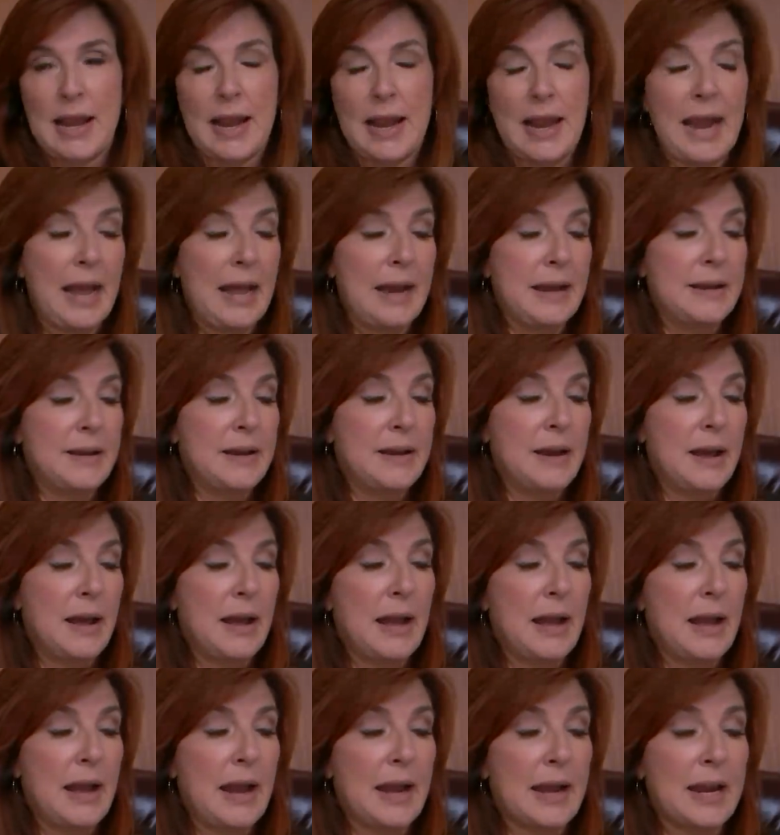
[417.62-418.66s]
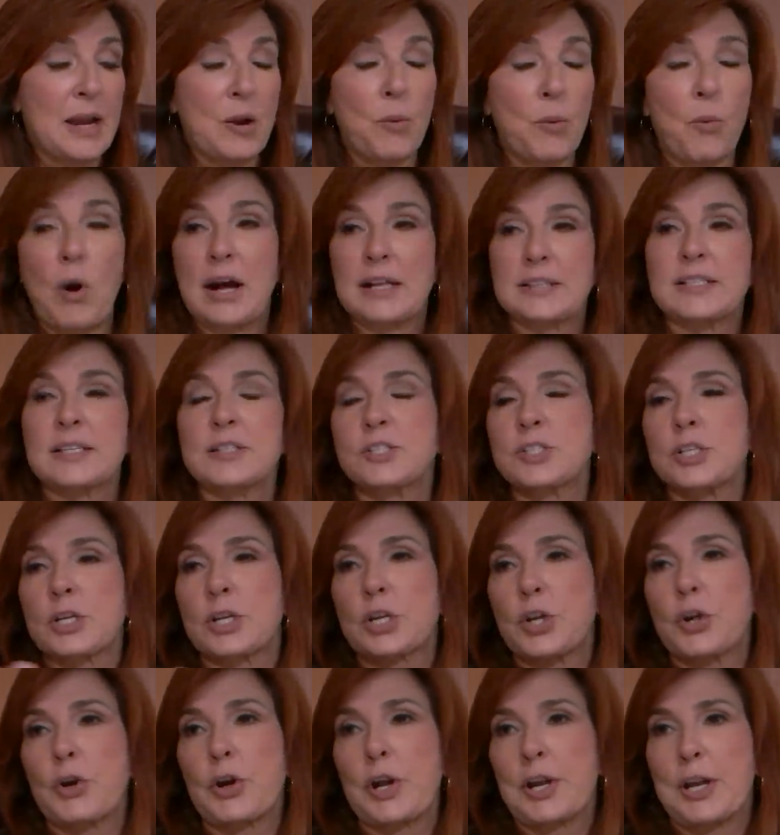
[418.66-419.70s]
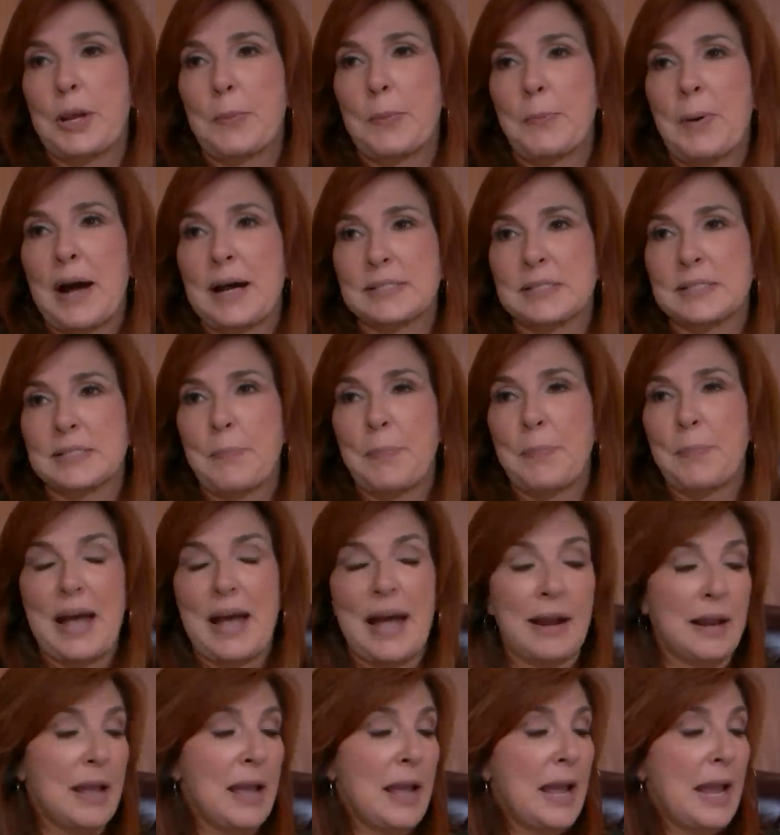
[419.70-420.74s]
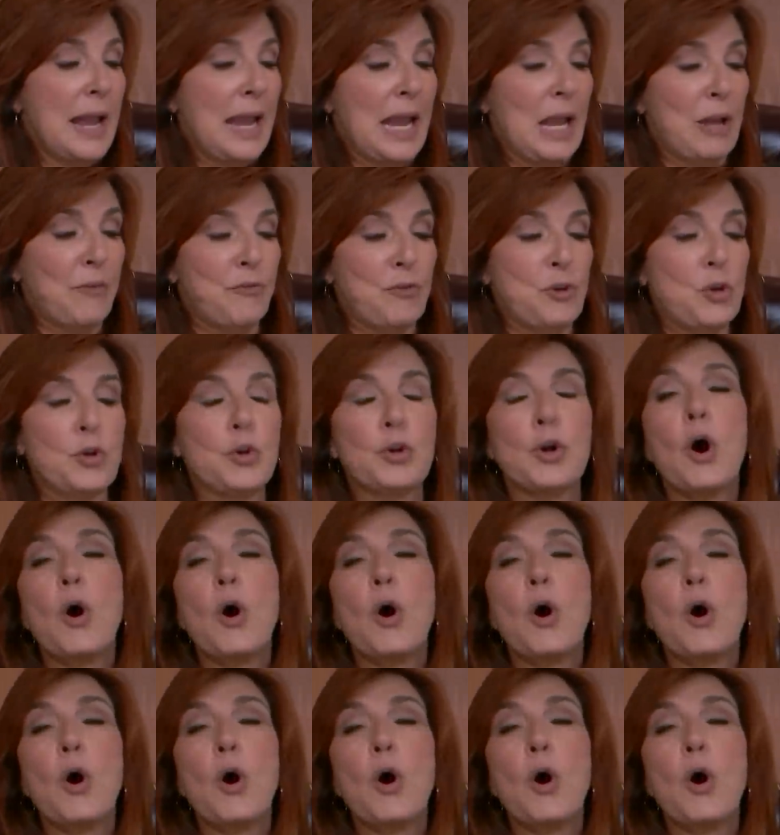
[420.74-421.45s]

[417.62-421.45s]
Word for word: and he wants his security deposit back. If you